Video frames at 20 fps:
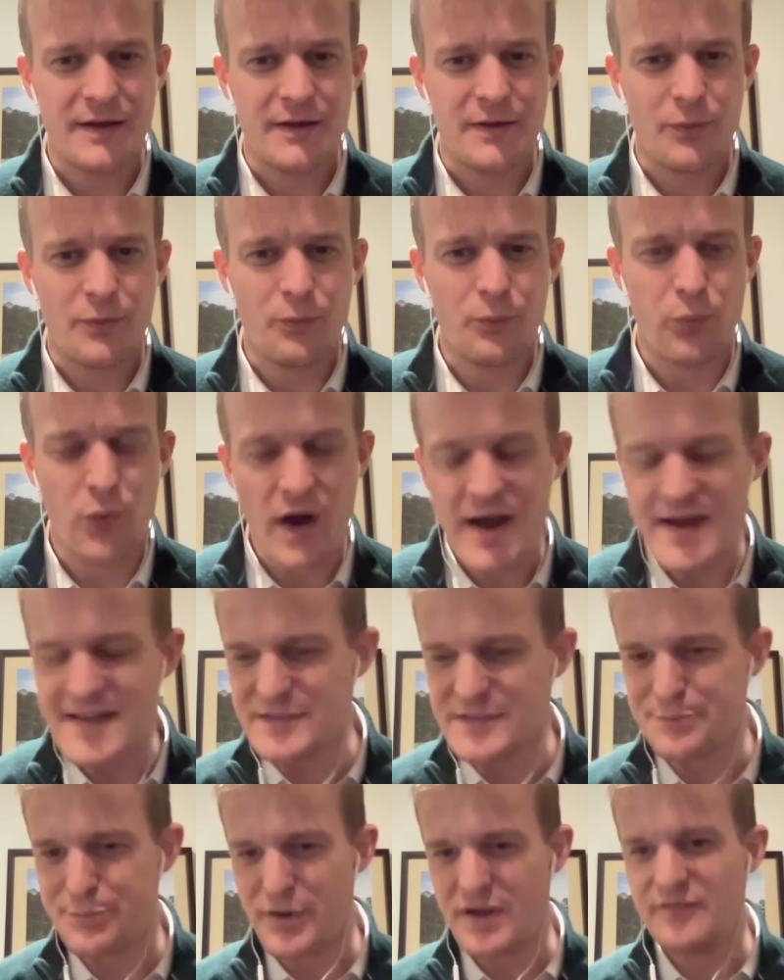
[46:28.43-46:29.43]

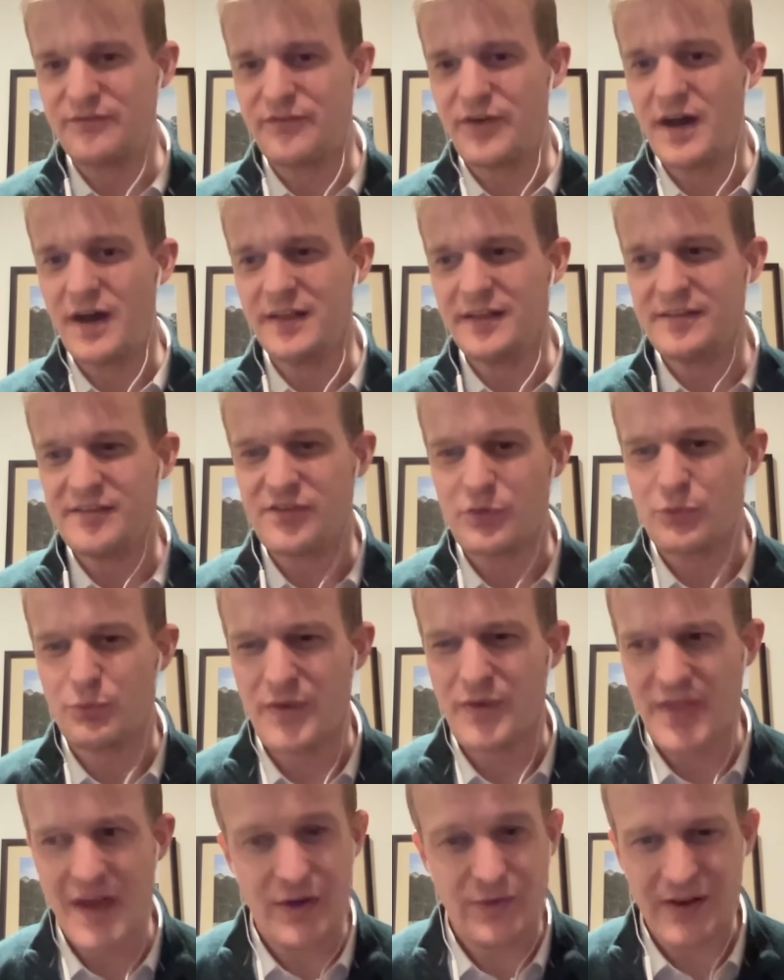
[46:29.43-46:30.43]
widespread violence
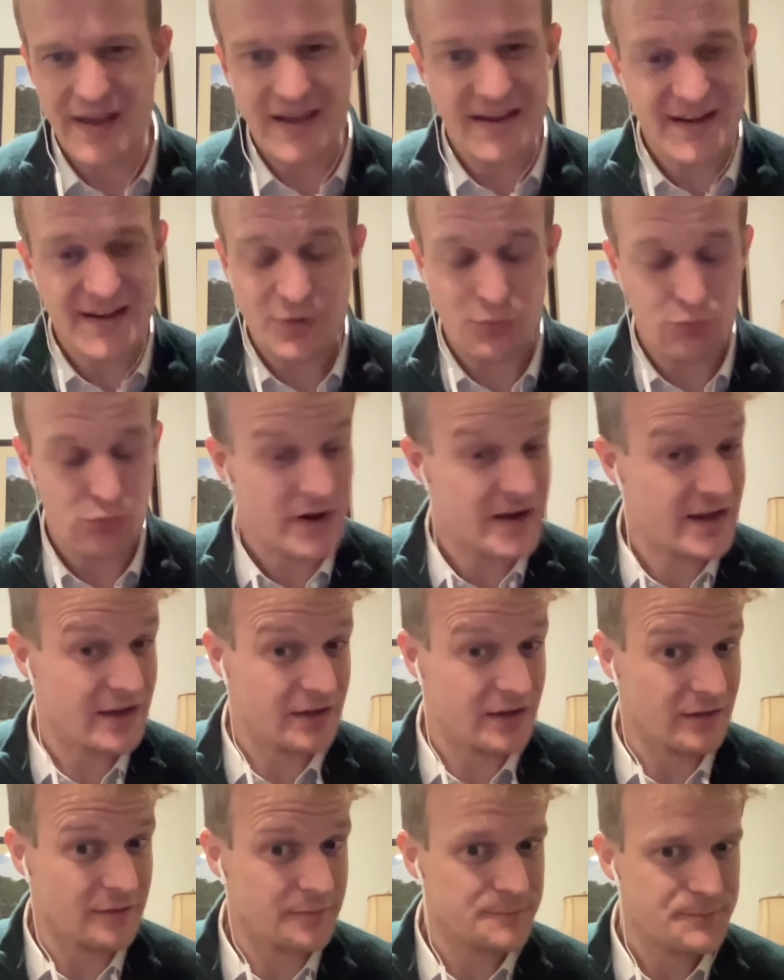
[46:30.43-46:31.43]
without any
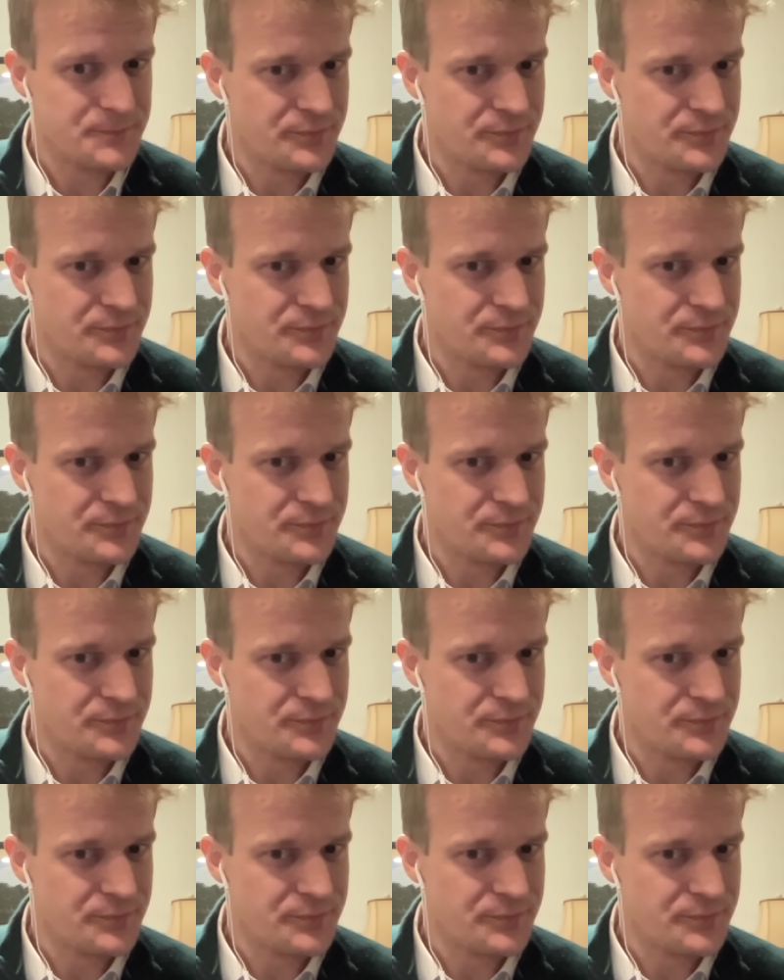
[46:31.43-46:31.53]
real